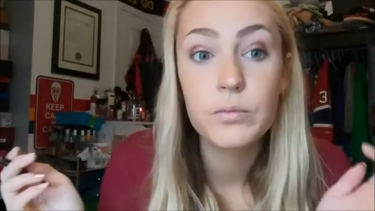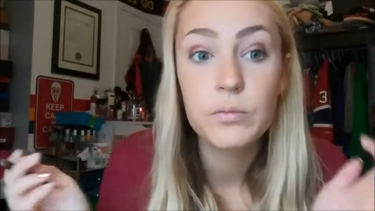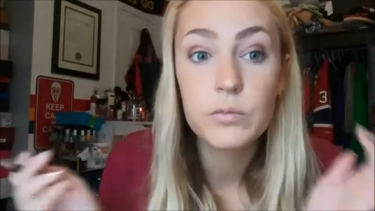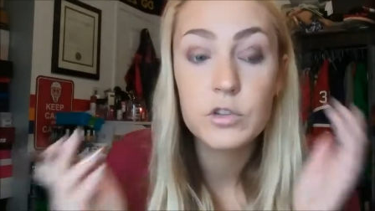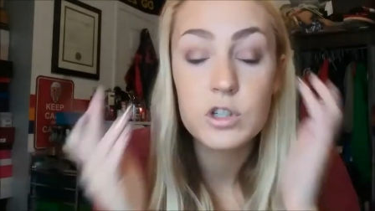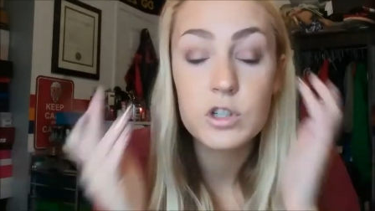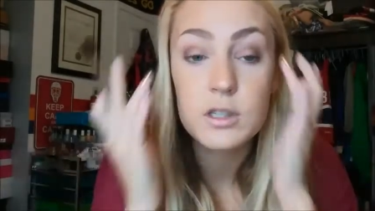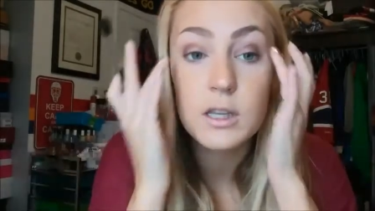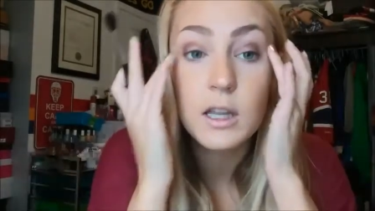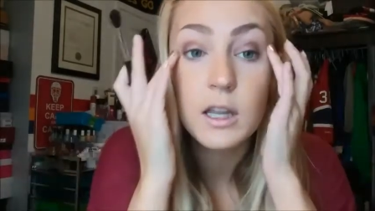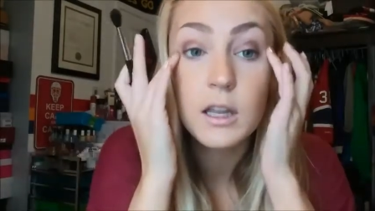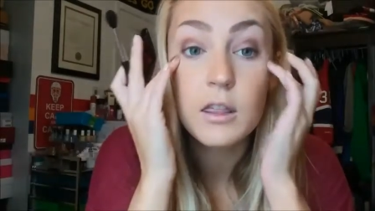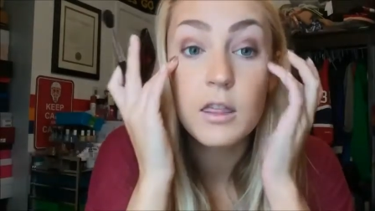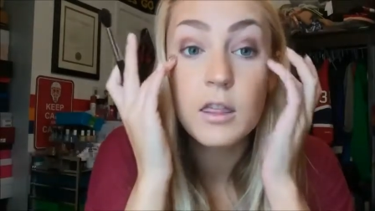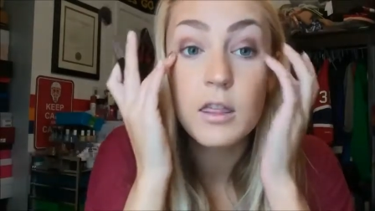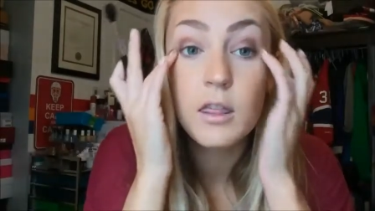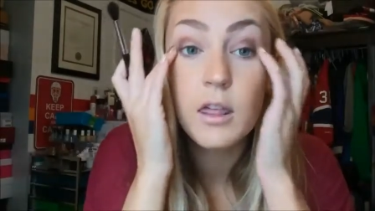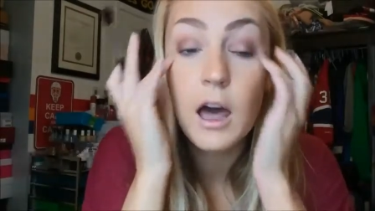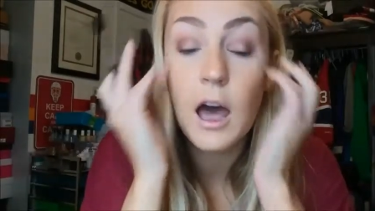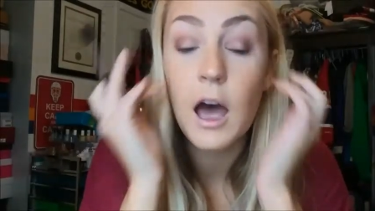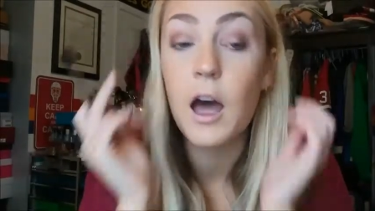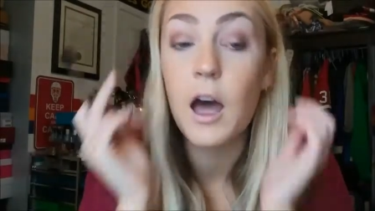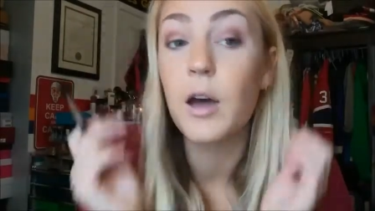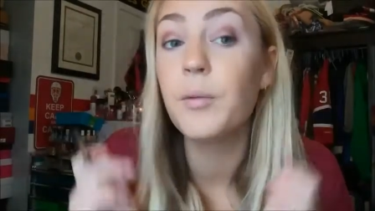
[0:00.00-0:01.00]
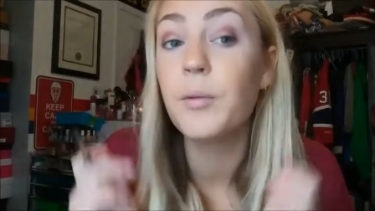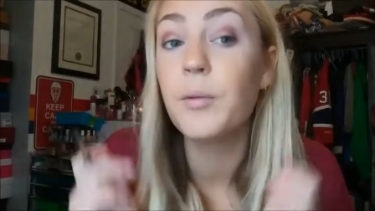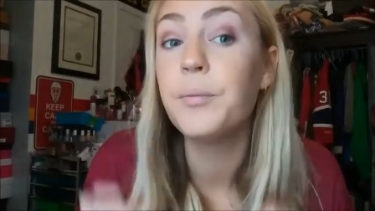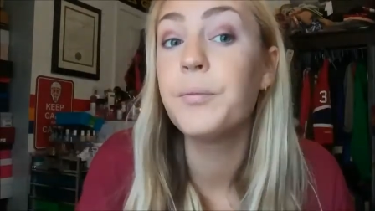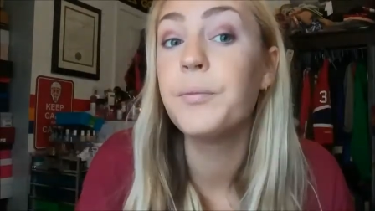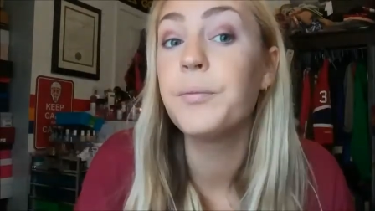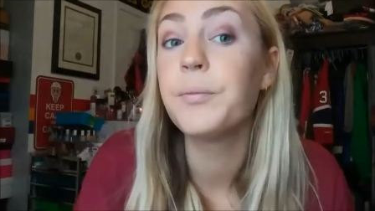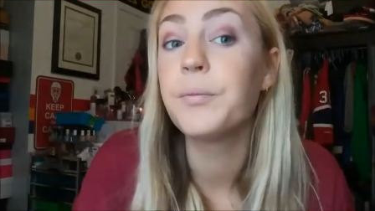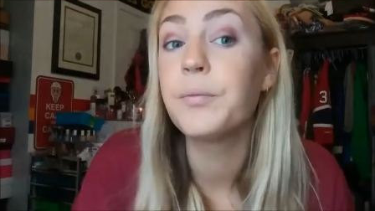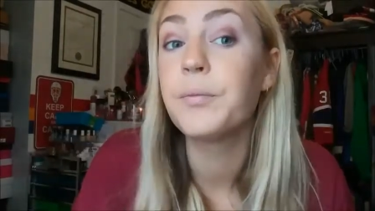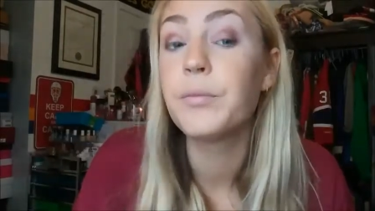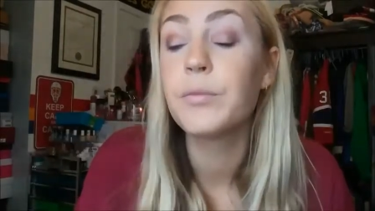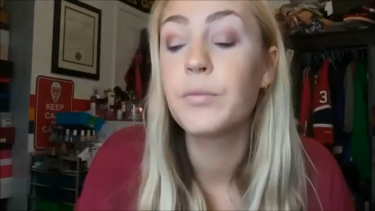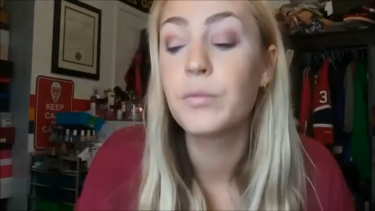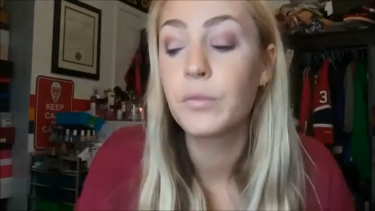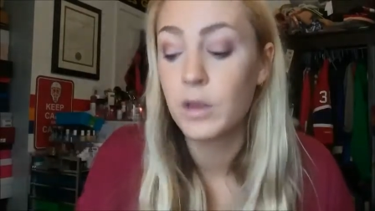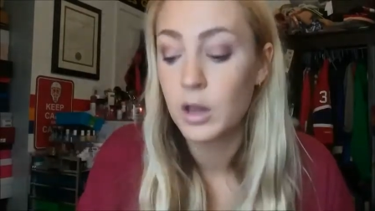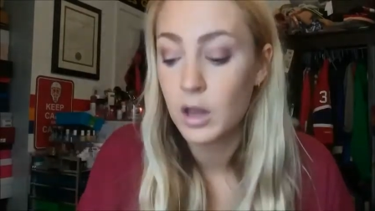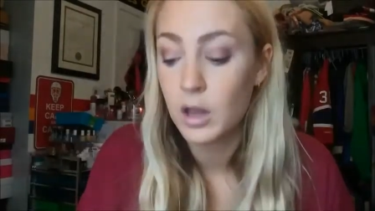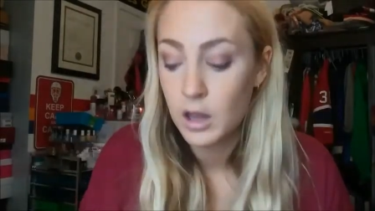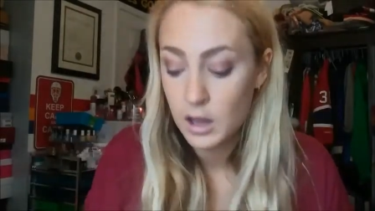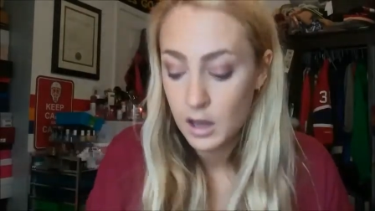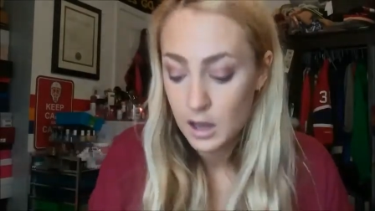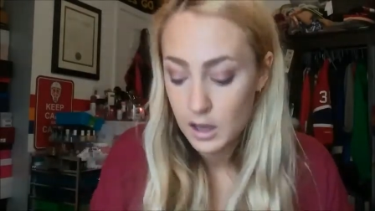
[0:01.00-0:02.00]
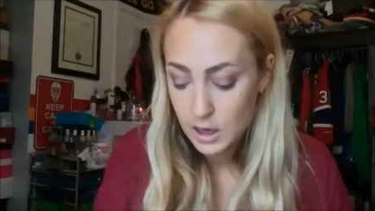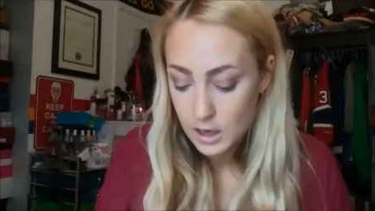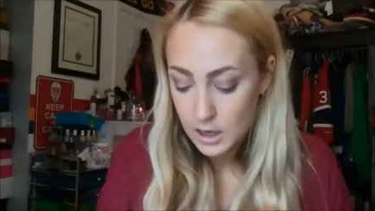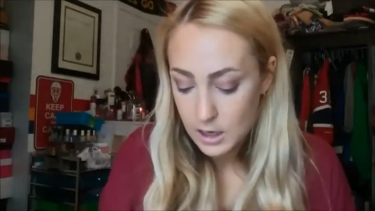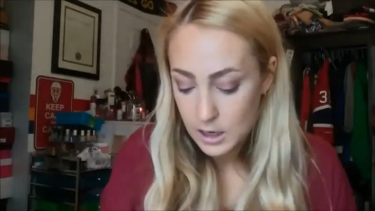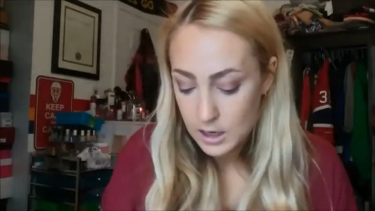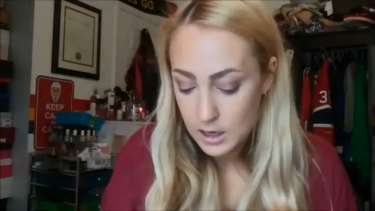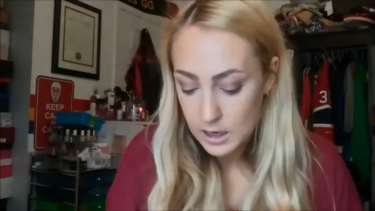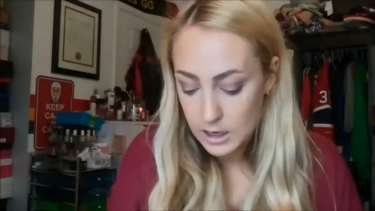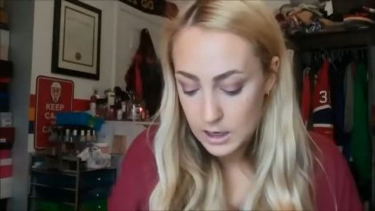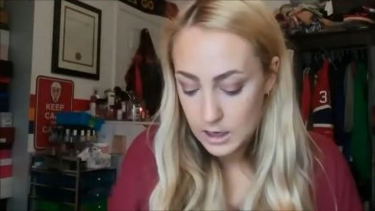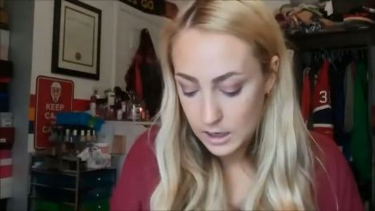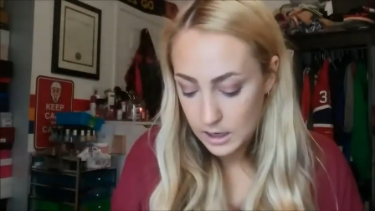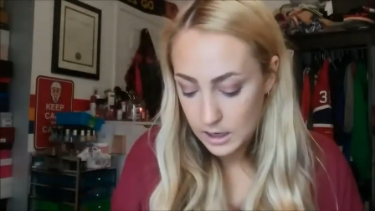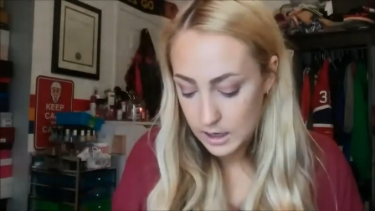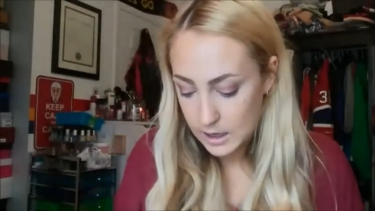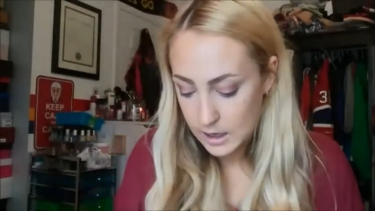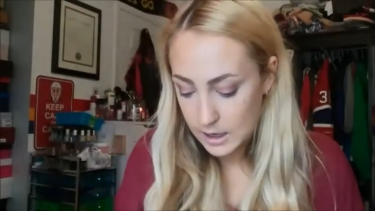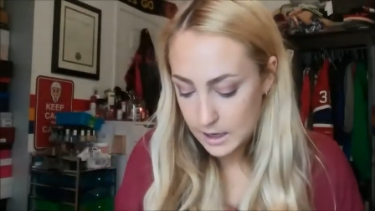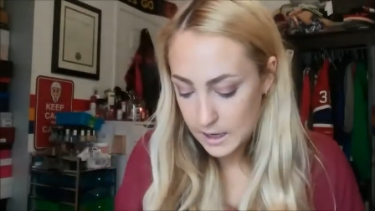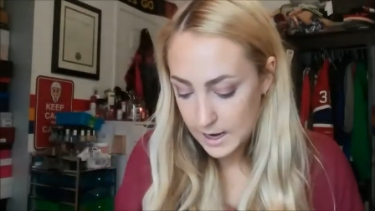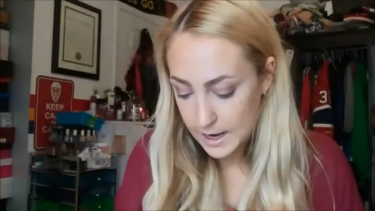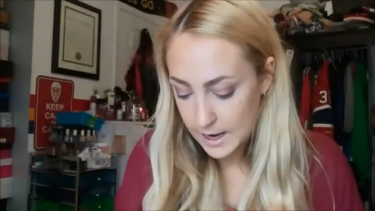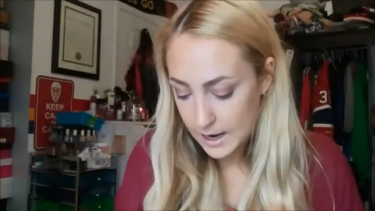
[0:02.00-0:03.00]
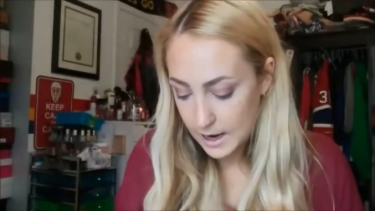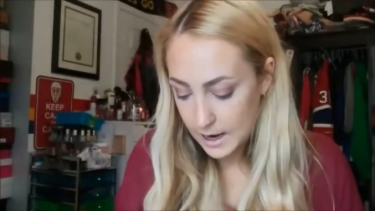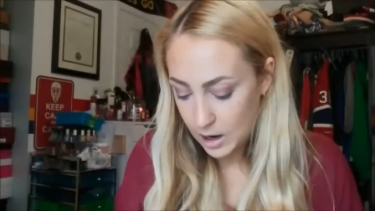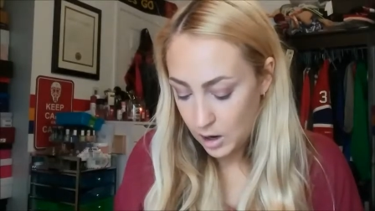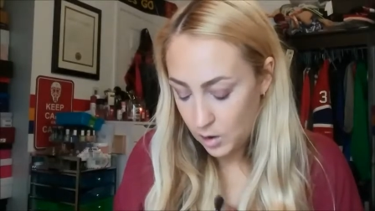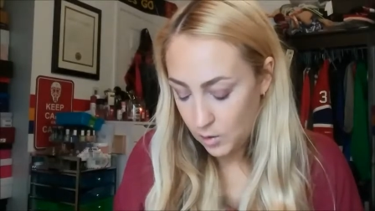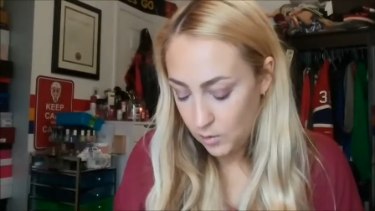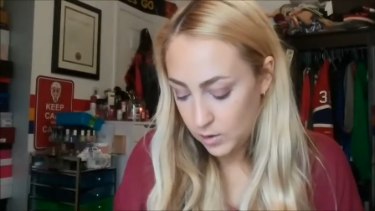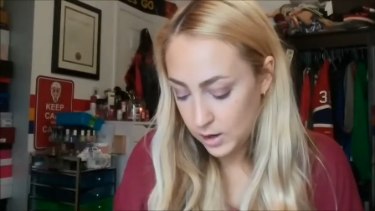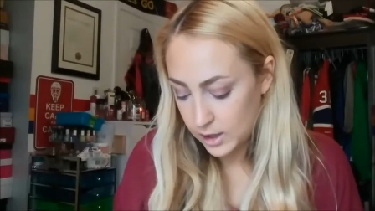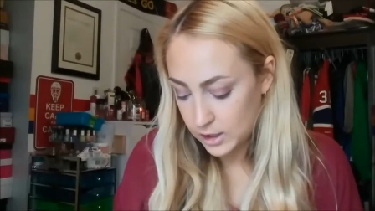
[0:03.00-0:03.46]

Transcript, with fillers: Just like that. Now,